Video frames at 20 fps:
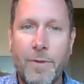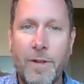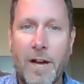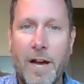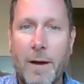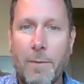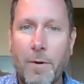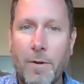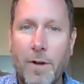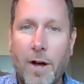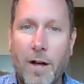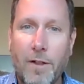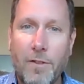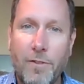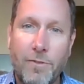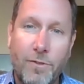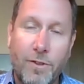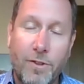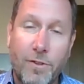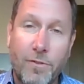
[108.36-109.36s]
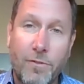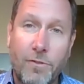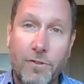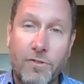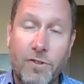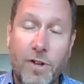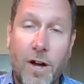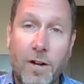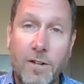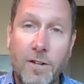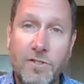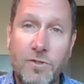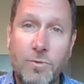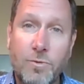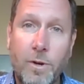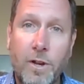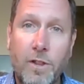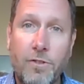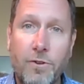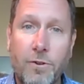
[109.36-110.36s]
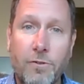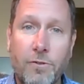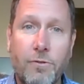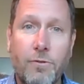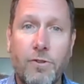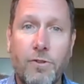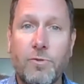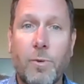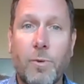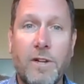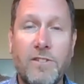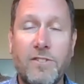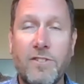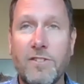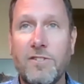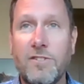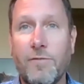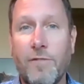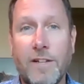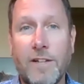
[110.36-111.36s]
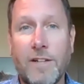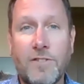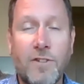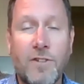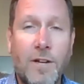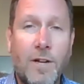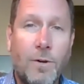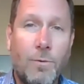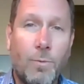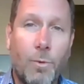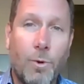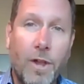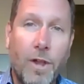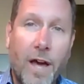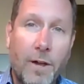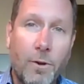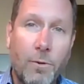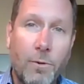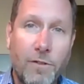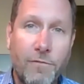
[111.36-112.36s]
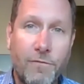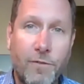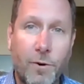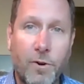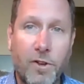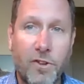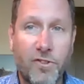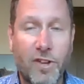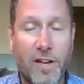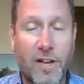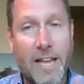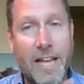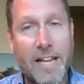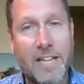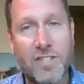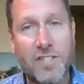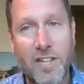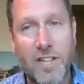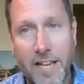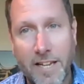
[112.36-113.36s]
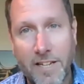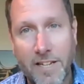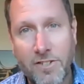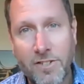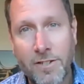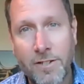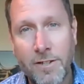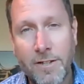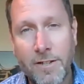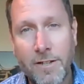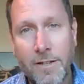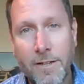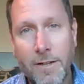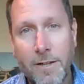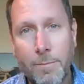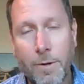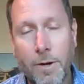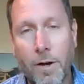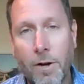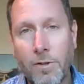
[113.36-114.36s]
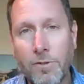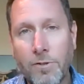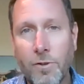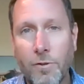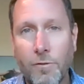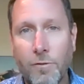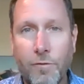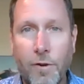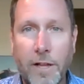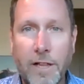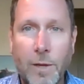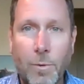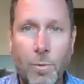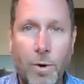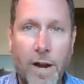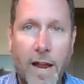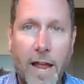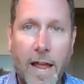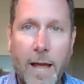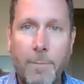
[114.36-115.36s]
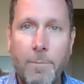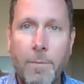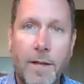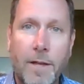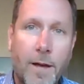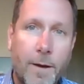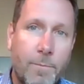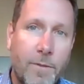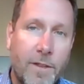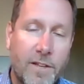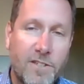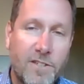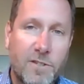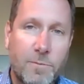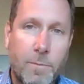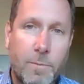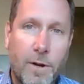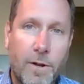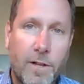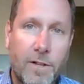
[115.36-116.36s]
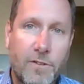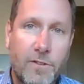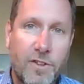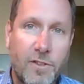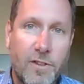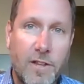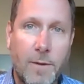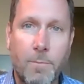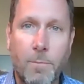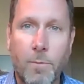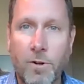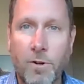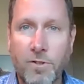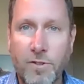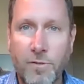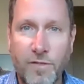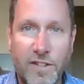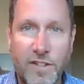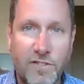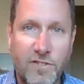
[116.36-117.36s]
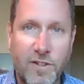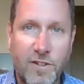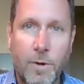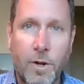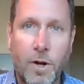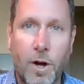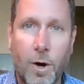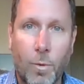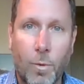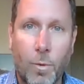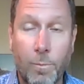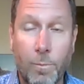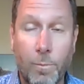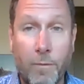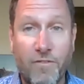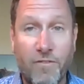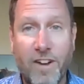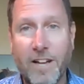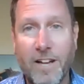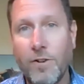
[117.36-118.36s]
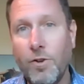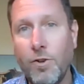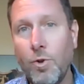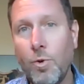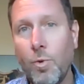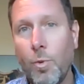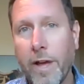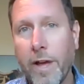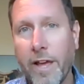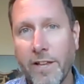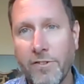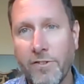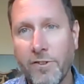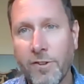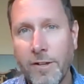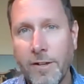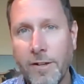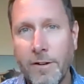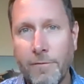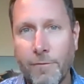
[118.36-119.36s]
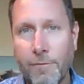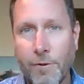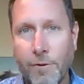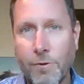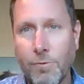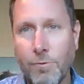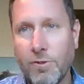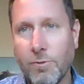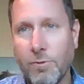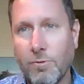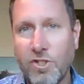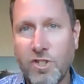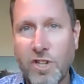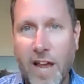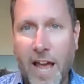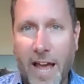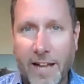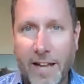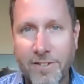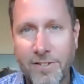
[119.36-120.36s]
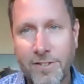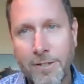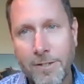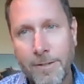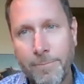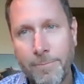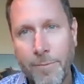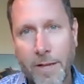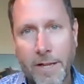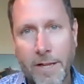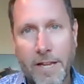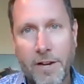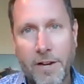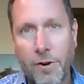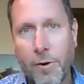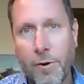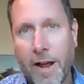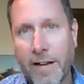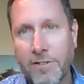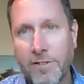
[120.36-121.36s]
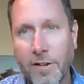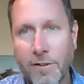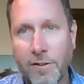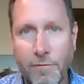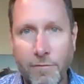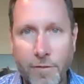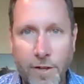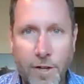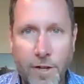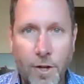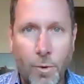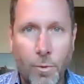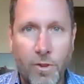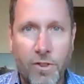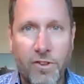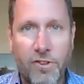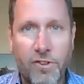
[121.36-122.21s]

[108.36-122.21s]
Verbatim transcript: The August 23rd through the 26th events will not only focus on education, but also, frankly, we're amping up the experience in the immersive exhibit hall. We'll provide new ways for you to chat and interact on video with